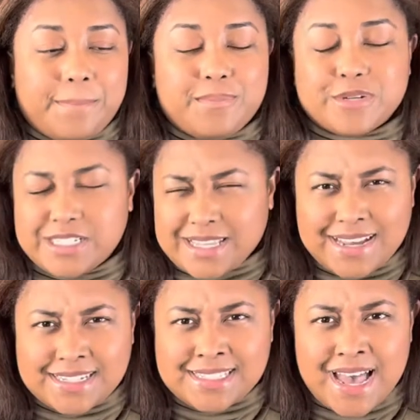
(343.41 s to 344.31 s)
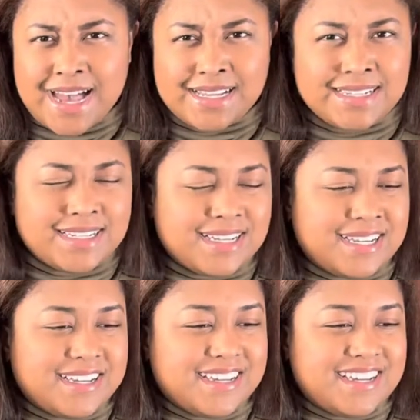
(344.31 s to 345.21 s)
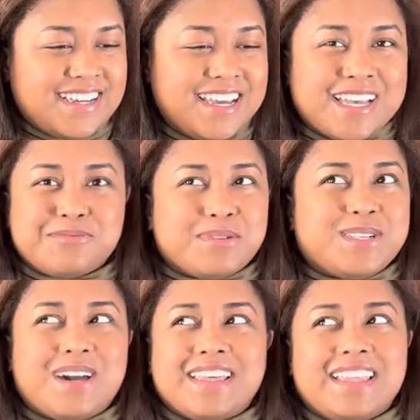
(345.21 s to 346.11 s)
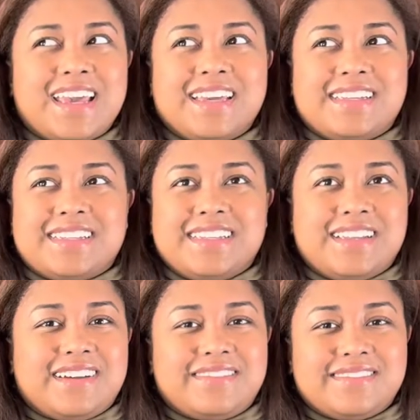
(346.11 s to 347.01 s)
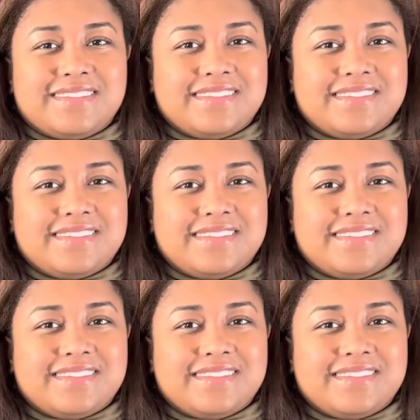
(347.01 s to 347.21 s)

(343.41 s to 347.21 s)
which is kind of sad because we're talking like you know